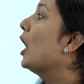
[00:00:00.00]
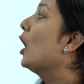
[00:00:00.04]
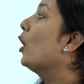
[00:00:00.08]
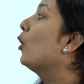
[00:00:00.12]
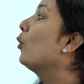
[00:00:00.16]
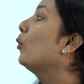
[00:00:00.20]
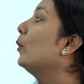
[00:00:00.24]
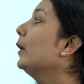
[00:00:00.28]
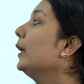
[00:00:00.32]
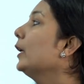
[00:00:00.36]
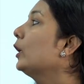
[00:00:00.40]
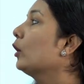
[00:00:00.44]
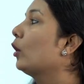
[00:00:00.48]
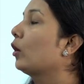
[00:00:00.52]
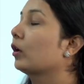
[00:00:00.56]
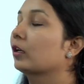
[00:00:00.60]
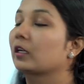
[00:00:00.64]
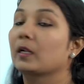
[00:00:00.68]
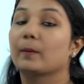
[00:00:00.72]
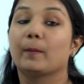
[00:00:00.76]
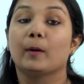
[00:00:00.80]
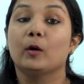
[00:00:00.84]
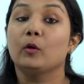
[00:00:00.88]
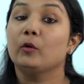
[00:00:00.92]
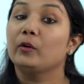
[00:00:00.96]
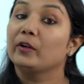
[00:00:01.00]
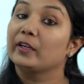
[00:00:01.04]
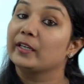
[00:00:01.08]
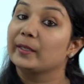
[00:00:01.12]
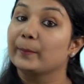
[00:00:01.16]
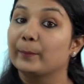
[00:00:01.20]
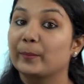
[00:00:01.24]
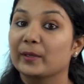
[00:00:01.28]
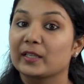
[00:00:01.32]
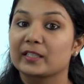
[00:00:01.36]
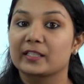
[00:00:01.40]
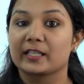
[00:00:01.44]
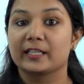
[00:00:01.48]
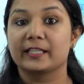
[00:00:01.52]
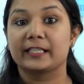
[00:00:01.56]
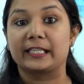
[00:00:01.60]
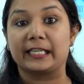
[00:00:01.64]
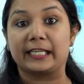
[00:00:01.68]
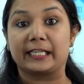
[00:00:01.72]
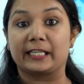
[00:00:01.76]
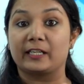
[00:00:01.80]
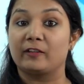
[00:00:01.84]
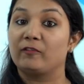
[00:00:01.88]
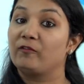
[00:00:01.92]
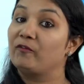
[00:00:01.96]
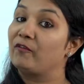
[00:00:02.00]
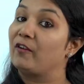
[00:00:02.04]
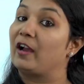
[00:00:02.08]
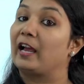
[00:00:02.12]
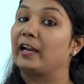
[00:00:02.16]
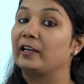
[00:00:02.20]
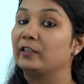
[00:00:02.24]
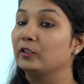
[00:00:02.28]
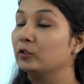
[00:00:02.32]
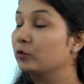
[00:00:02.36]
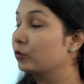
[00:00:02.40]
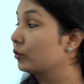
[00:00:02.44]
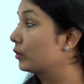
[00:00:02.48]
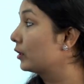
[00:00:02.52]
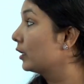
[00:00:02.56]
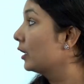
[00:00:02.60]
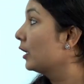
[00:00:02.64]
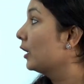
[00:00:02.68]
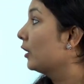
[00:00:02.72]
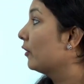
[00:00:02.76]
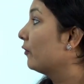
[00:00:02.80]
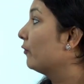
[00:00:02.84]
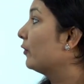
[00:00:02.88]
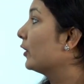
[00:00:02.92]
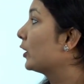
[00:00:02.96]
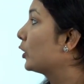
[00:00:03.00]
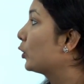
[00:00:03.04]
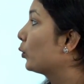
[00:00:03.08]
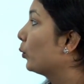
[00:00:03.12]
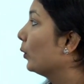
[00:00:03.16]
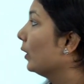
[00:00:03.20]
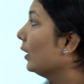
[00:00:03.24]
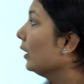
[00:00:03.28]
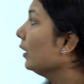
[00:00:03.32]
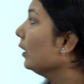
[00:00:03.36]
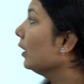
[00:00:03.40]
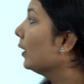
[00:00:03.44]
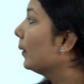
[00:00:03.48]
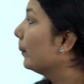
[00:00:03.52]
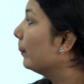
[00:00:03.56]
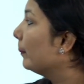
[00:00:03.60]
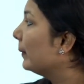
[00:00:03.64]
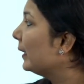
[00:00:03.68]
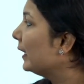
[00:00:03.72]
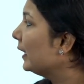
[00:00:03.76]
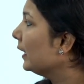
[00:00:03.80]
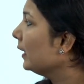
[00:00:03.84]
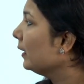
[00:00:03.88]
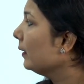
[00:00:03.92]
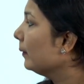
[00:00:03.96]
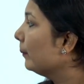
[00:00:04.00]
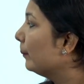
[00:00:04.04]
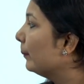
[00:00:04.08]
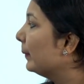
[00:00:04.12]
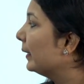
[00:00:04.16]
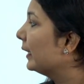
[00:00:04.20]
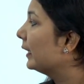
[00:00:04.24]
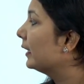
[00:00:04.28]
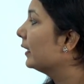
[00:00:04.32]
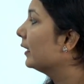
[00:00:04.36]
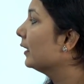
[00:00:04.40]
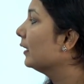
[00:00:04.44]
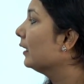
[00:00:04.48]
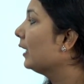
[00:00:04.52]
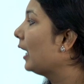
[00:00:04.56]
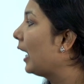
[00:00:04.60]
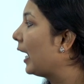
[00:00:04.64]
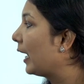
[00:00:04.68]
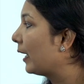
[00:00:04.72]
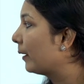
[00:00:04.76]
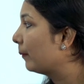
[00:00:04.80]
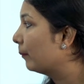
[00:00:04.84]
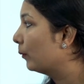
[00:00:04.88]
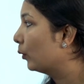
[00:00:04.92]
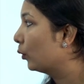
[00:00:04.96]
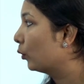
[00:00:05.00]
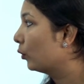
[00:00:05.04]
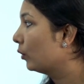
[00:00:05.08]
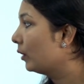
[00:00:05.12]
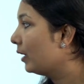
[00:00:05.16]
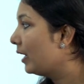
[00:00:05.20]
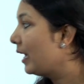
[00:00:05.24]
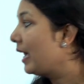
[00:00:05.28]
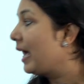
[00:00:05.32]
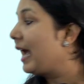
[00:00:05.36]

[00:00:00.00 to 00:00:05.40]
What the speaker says: We talked about representative values which were mean, median and mode,